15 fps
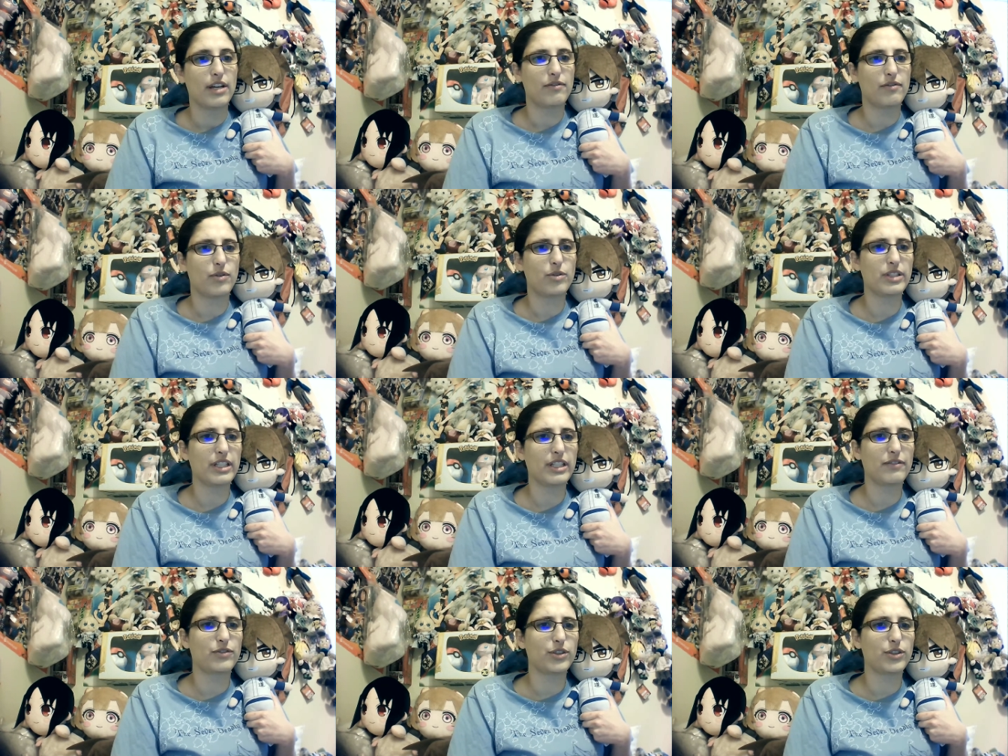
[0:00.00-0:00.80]
If only
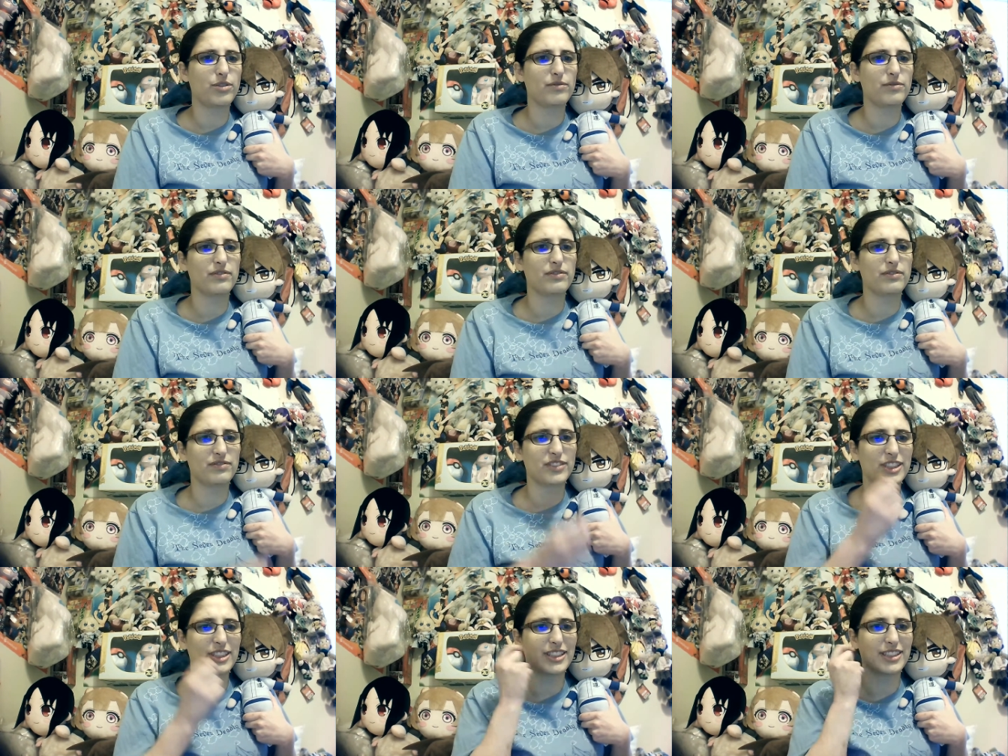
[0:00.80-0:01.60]
it flew
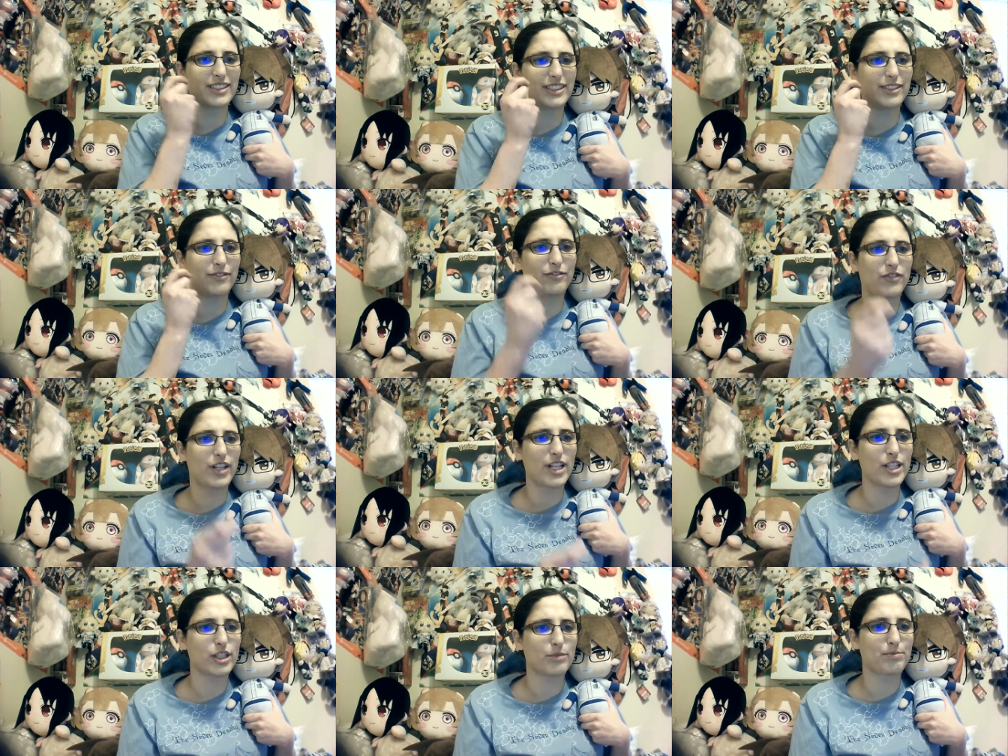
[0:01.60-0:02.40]
just a little
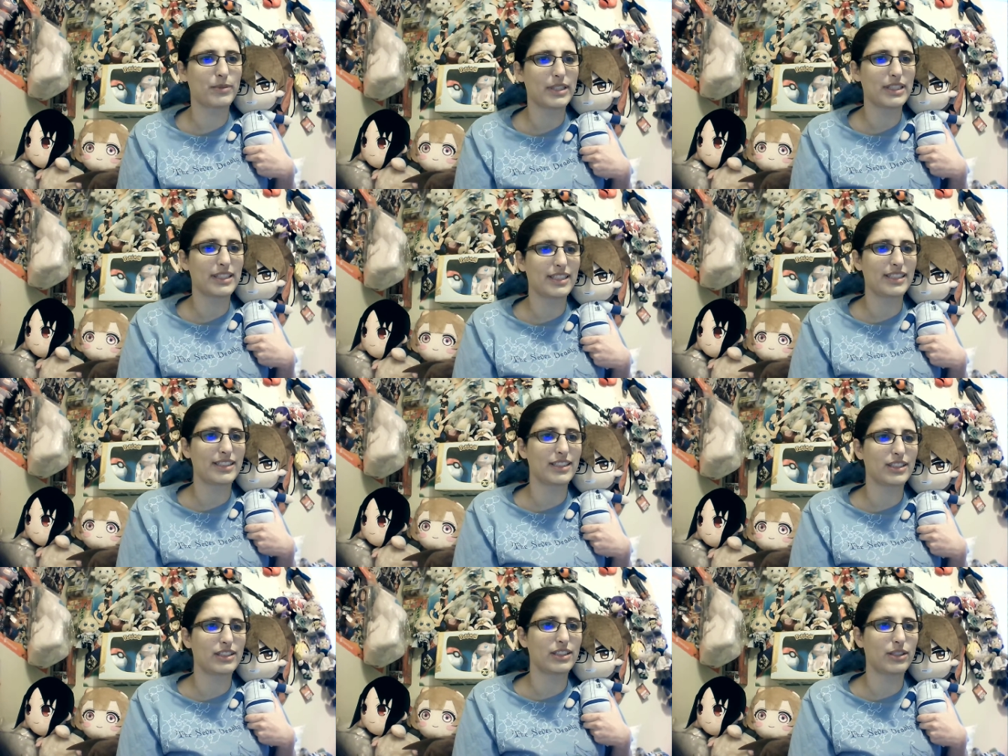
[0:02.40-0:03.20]
farther, but
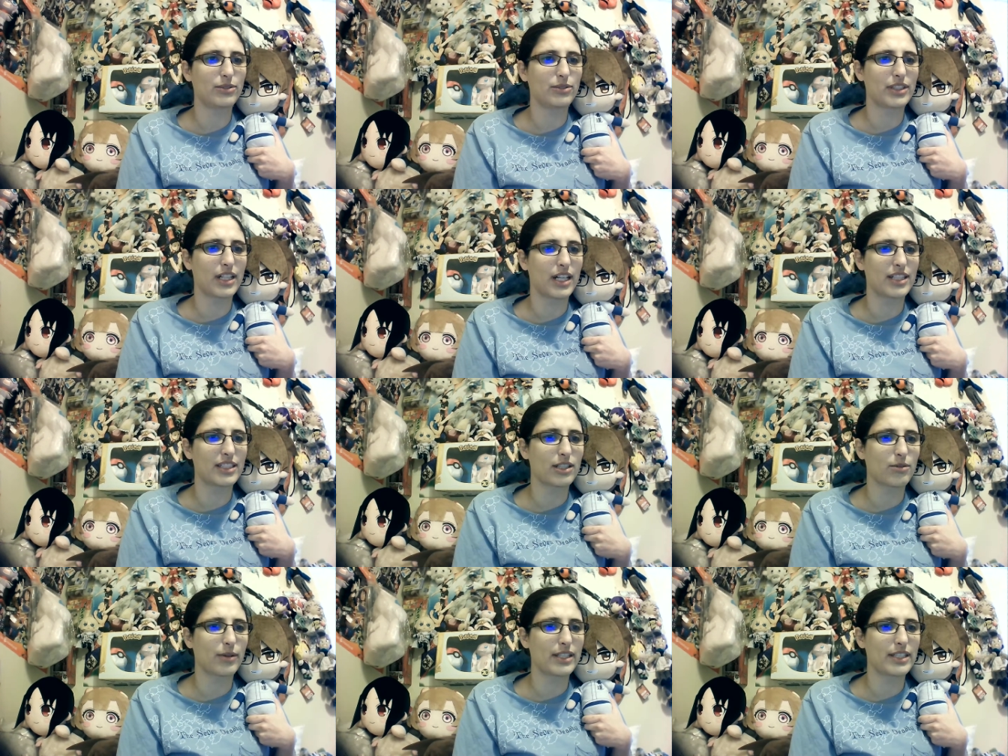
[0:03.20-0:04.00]
this too is a
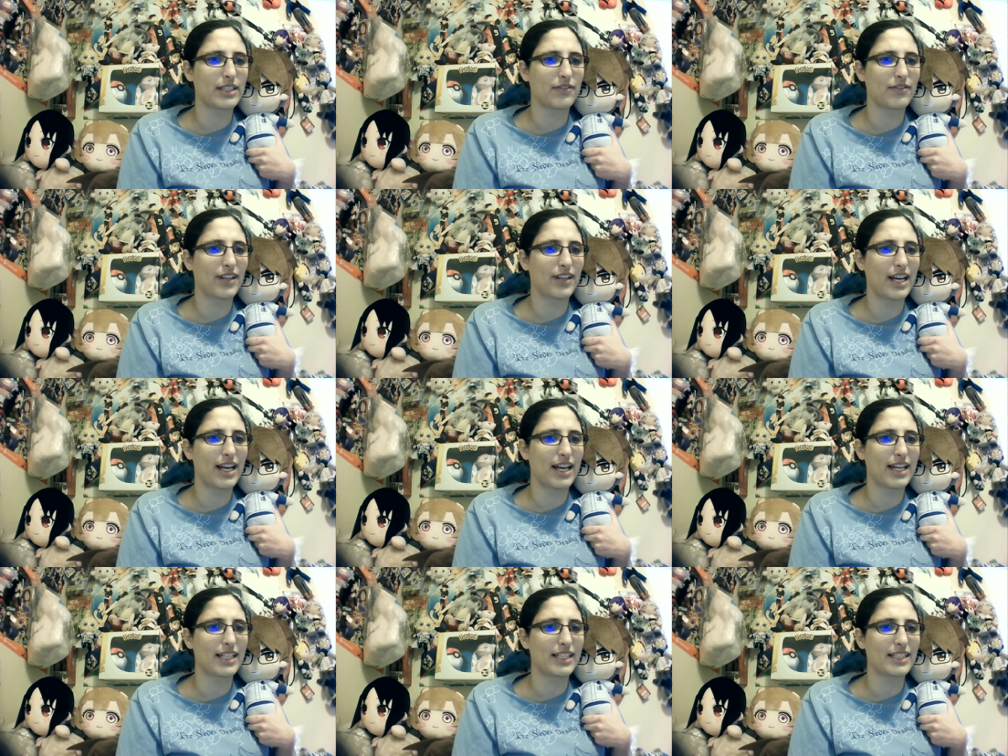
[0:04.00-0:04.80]
consequence of
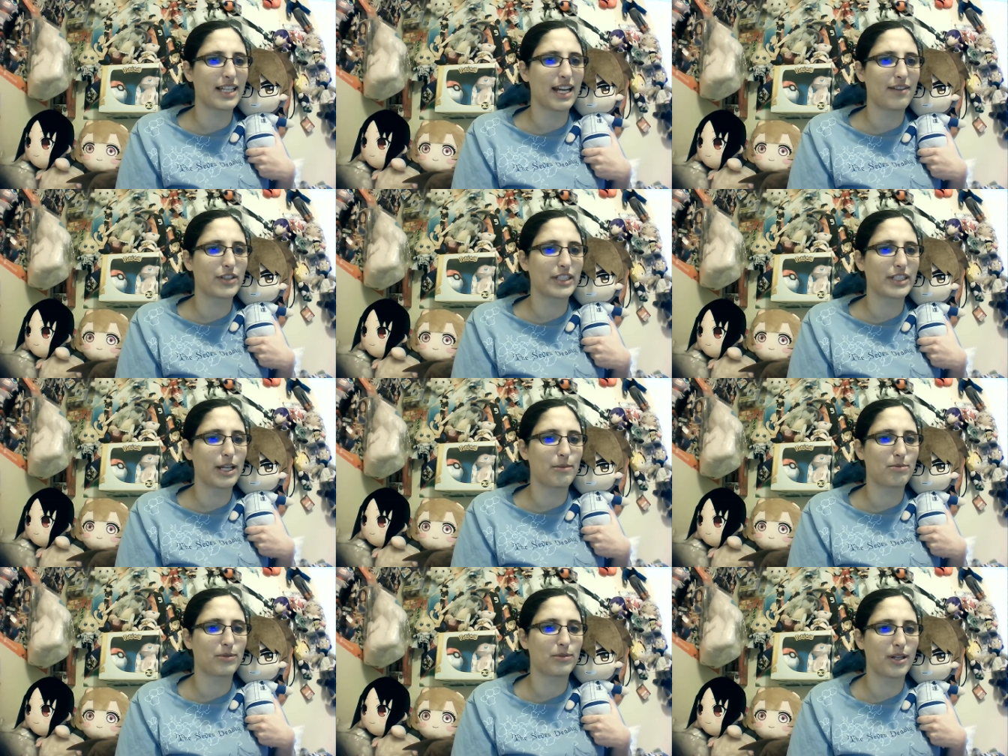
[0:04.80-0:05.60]
uh, his everyday
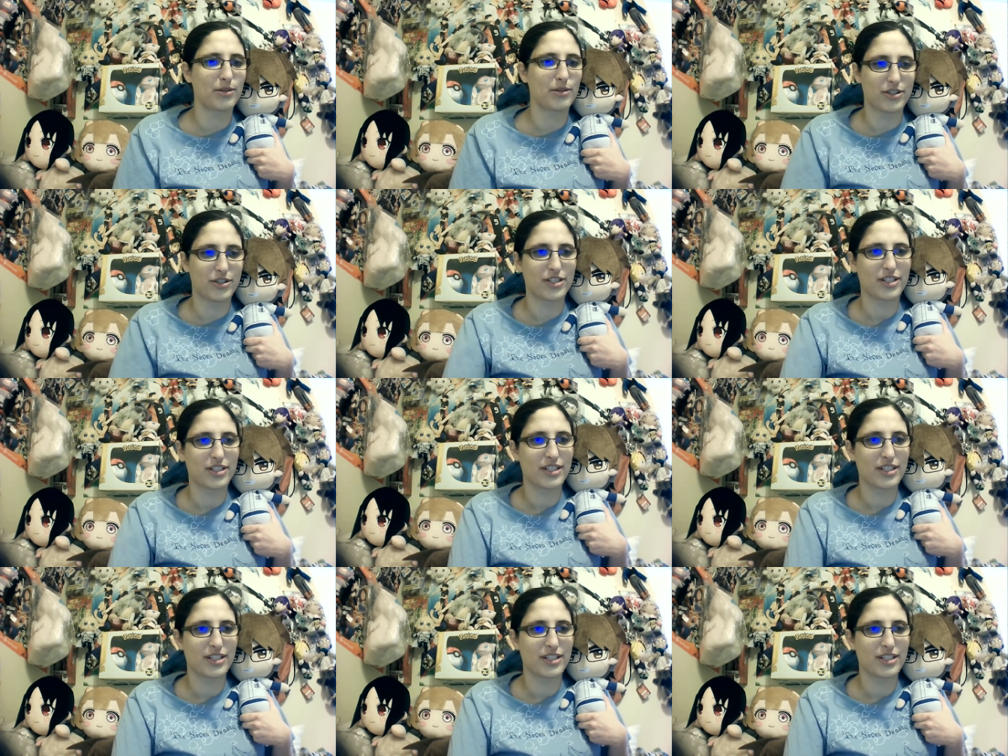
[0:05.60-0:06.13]
approach.